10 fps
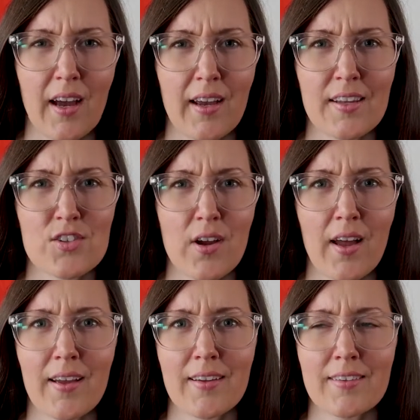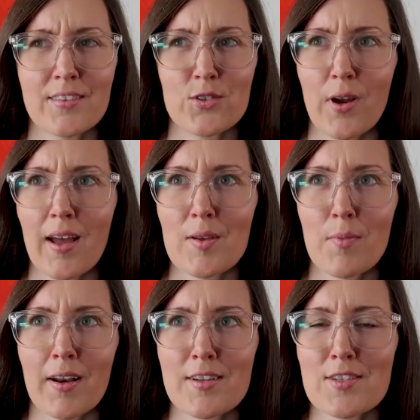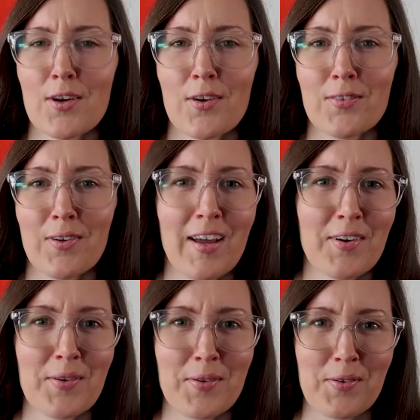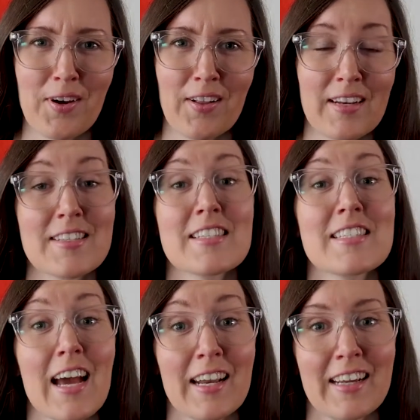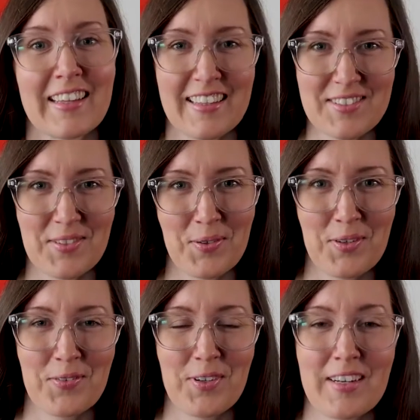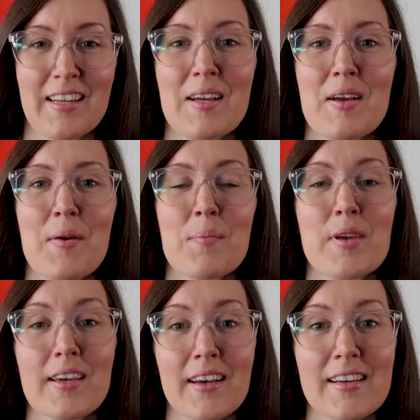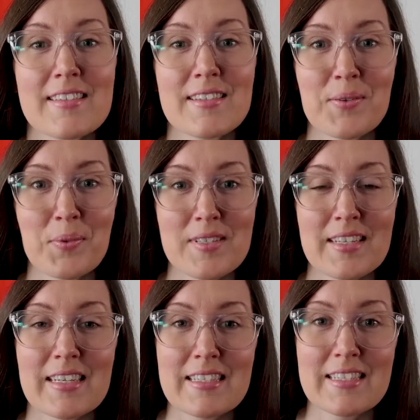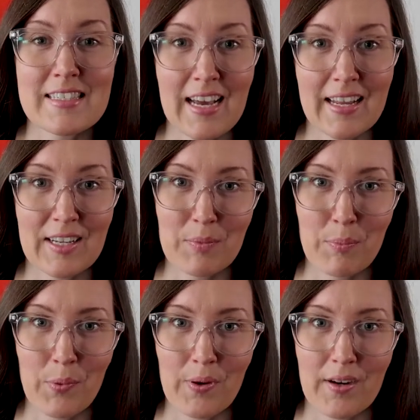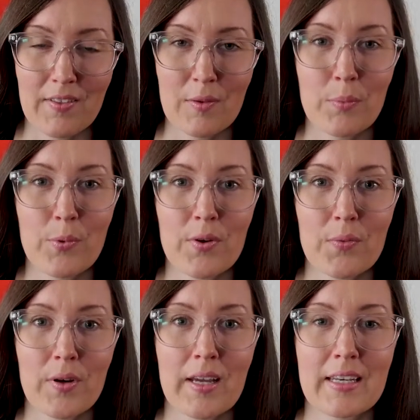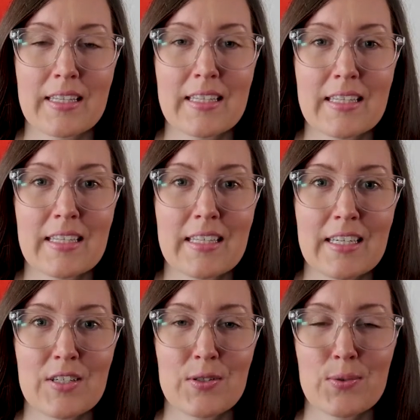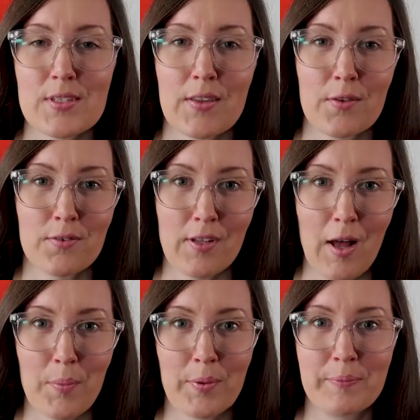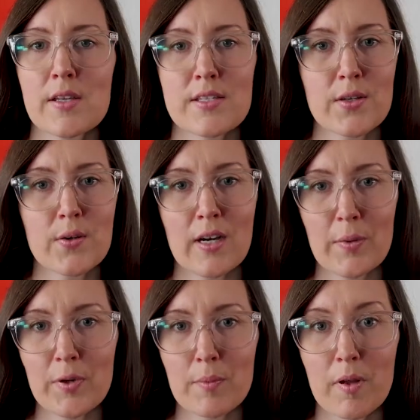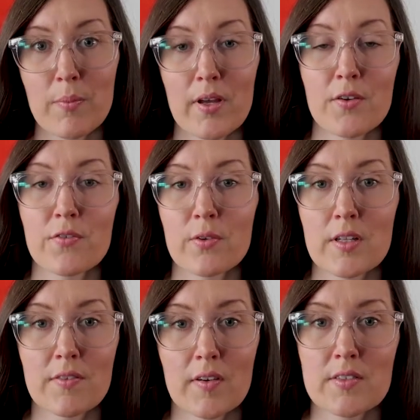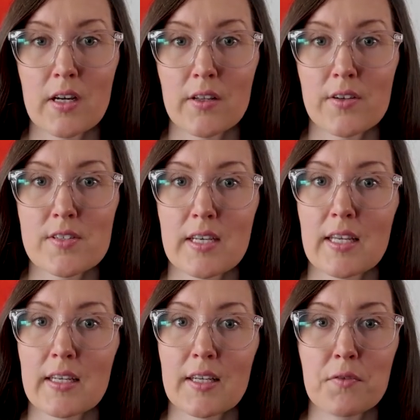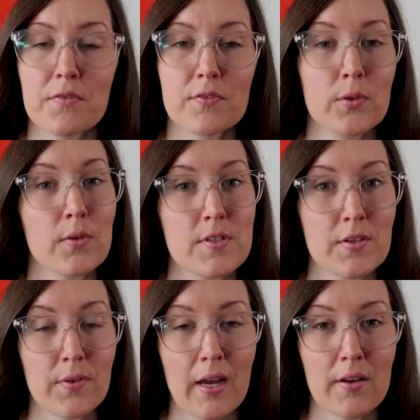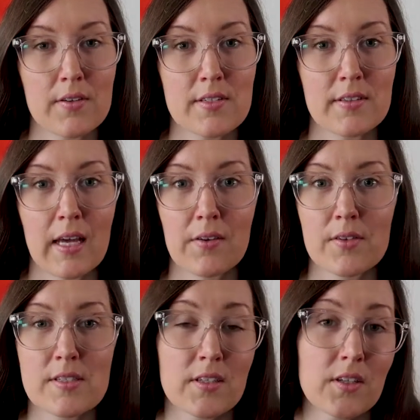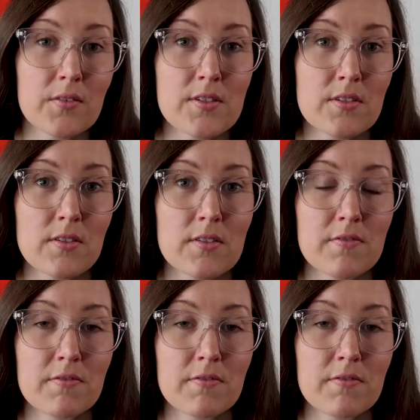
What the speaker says: and dry monotone. I don't know what you call it. As a static, that's the word for it. Because it was a static board, the board ran king, king, deuce on the flop. So I put in my bet of $45 and it folds around. That was a good result.